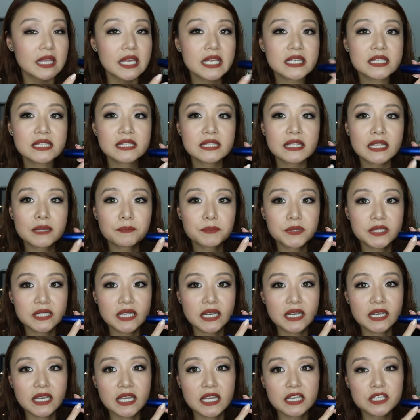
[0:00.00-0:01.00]
This
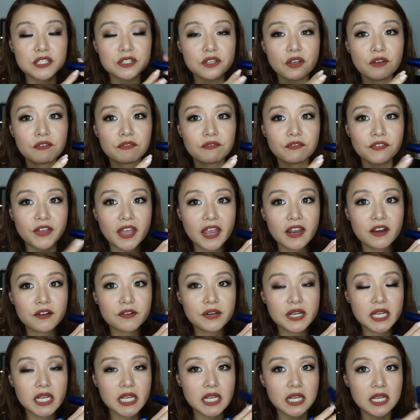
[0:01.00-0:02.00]
lipstick is
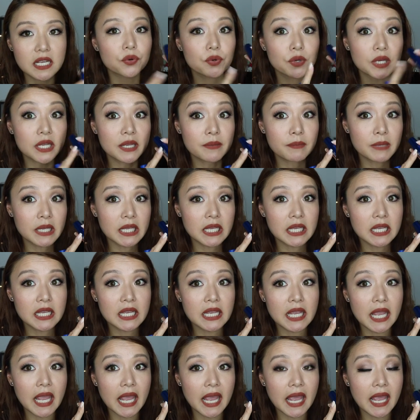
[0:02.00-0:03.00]
very
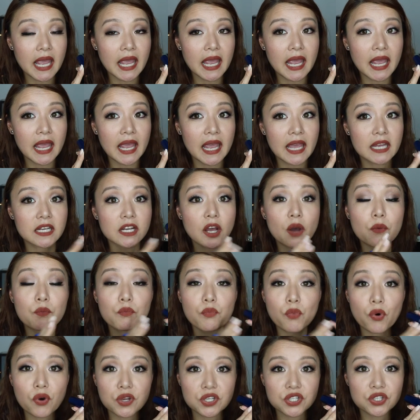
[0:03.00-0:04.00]
creamy and
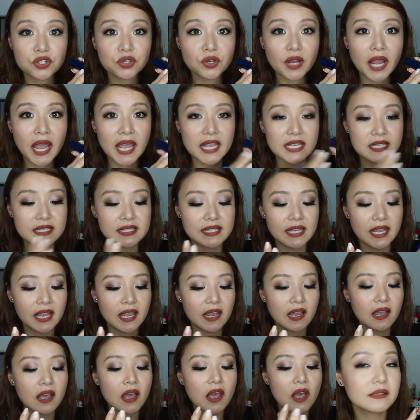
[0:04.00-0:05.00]

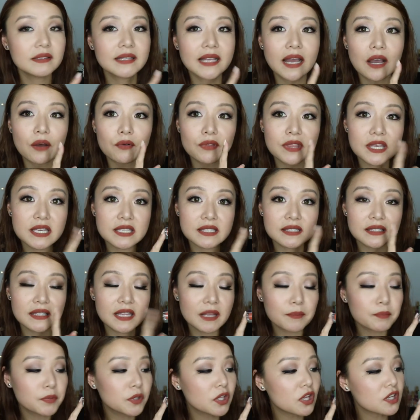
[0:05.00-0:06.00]
moisturizing. Now, this
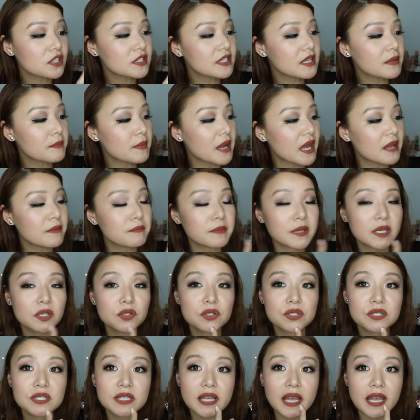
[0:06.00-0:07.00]
lip gloss naman,
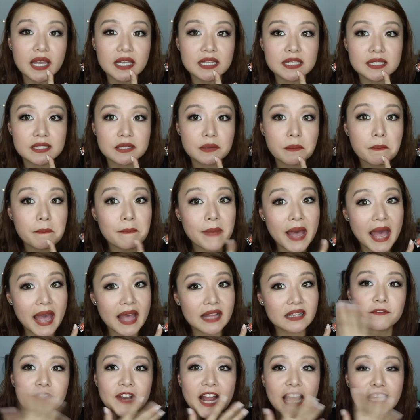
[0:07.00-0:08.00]
because nga it's
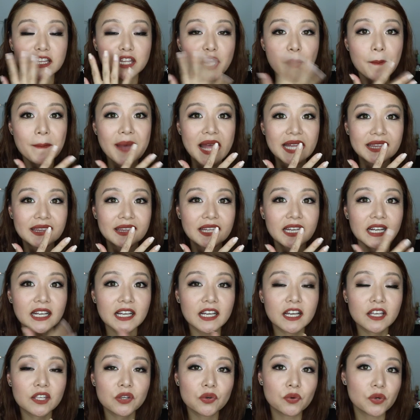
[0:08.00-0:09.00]
matte, flat matte
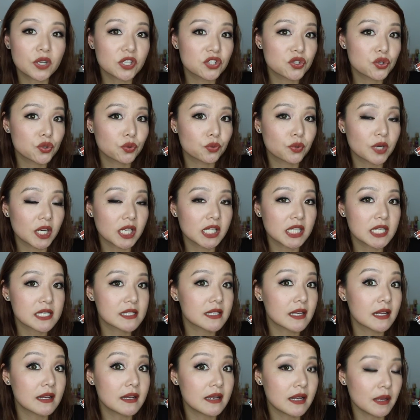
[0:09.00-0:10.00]
talaga yung itsura niya
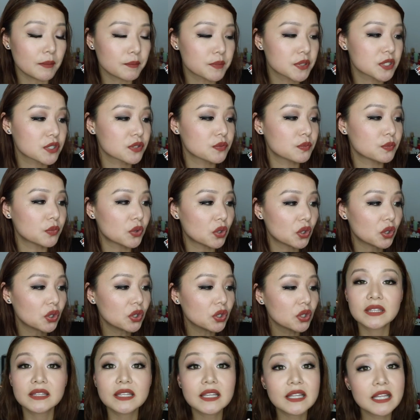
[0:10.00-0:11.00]
sa lips
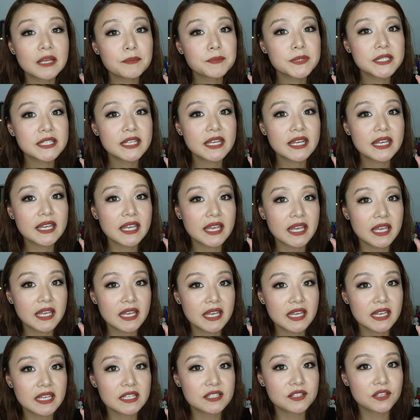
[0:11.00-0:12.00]
mo. The lipstick
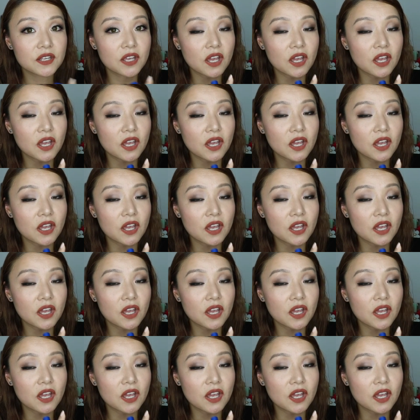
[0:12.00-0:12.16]
is